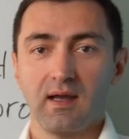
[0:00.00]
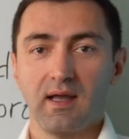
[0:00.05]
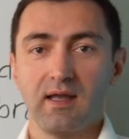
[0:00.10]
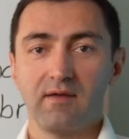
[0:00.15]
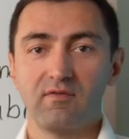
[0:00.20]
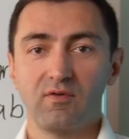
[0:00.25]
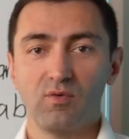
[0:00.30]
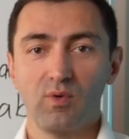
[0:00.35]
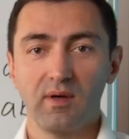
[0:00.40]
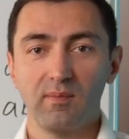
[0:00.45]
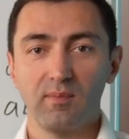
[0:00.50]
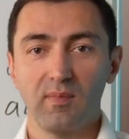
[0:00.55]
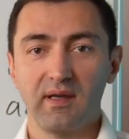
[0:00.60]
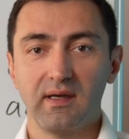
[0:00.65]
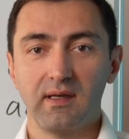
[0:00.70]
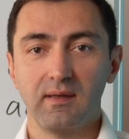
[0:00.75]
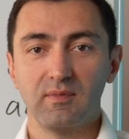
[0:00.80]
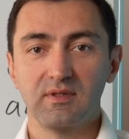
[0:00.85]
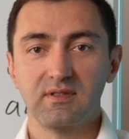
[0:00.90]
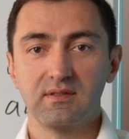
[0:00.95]
Hi everyone, my
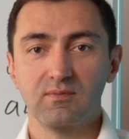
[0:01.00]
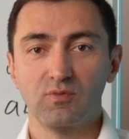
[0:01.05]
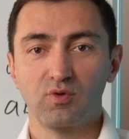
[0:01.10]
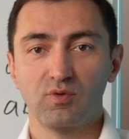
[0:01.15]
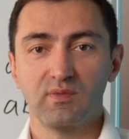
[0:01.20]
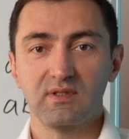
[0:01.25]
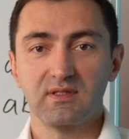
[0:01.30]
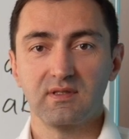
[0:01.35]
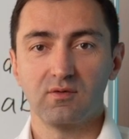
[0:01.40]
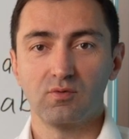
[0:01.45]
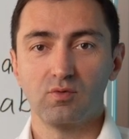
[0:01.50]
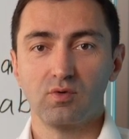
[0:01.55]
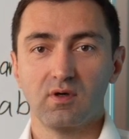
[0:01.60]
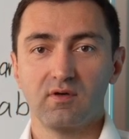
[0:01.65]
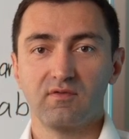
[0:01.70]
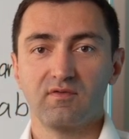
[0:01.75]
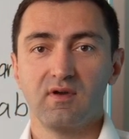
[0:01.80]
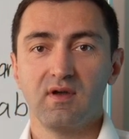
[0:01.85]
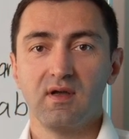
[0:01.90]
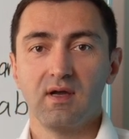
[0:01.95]
name is Timur
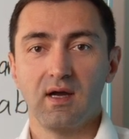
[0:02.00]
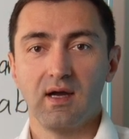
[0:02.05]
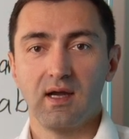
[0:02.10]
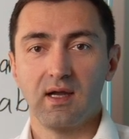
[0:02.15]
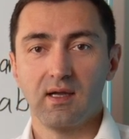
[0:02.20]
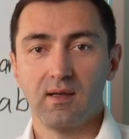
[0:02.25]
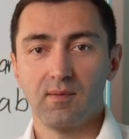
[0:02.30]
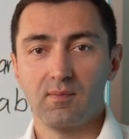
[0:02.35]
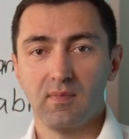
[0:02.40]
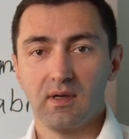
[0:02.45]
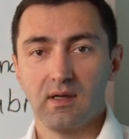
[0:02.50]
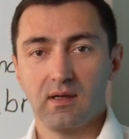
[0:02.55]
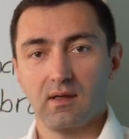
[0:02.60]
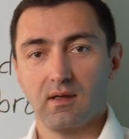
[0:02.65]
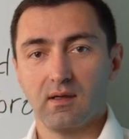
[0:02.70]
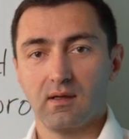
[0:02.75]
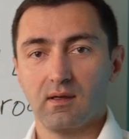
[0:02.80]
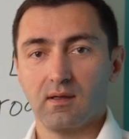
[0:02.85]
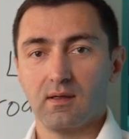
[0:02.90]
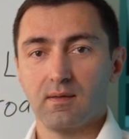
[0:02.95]
Beslangurov. I am
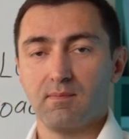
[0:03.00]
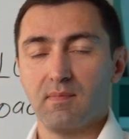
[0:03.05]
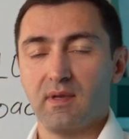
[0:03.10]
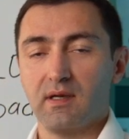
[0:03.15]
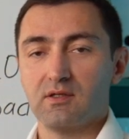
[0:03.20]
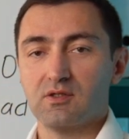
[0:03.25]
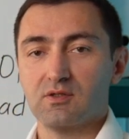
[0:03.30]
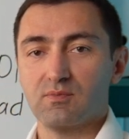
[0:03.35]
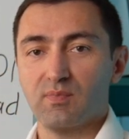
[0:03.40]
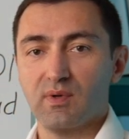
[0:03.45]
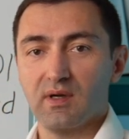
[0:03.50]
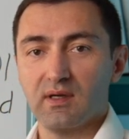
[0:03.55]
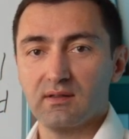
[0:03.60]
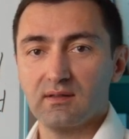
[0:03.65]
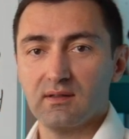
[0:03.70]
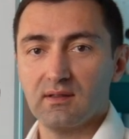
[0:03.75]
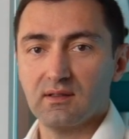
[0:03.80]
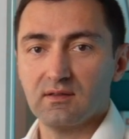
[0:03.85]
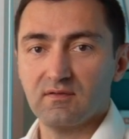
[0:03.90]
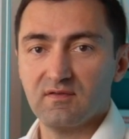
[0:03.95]
a managing
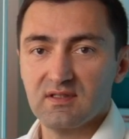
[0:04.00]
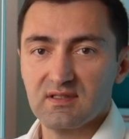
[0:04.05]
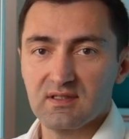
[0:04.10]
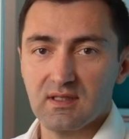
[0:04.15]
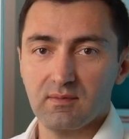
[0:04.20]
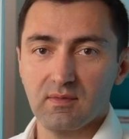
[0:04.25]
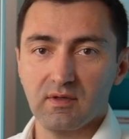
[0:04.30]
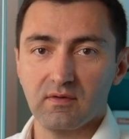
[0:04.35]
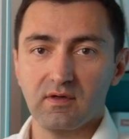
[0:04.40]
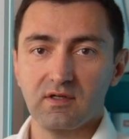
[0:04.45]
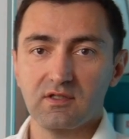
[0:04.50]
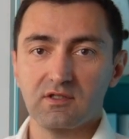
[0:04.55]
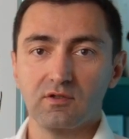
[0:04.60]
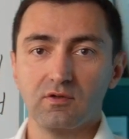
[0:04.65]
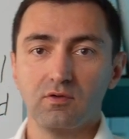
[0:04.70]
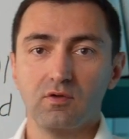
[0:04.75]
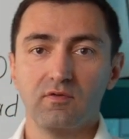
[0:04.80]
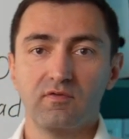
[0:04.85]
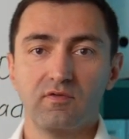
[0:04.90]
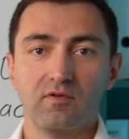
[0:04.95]
partner at Vista Immigration
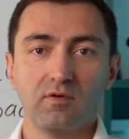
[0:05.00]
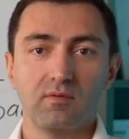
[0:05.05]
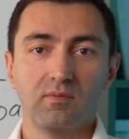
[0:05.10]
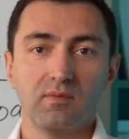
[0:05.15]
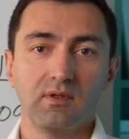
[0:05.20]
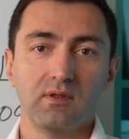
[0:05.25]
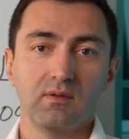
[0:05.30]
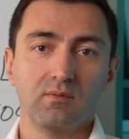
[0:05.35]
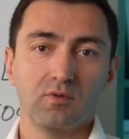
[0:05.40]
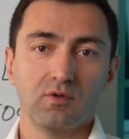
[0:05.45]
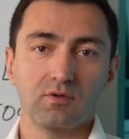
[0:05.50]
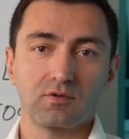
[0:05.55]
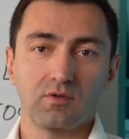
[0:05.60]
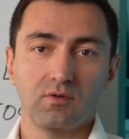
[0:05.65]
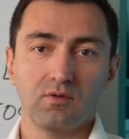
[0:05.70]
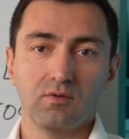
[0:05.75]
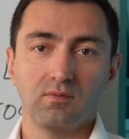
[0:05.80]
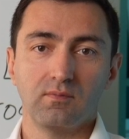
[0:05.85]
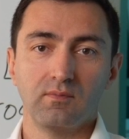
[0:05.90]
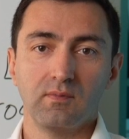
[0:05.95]
Law Firm in
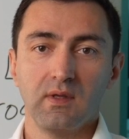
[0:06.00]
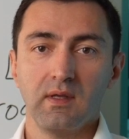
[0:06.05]
Moscow.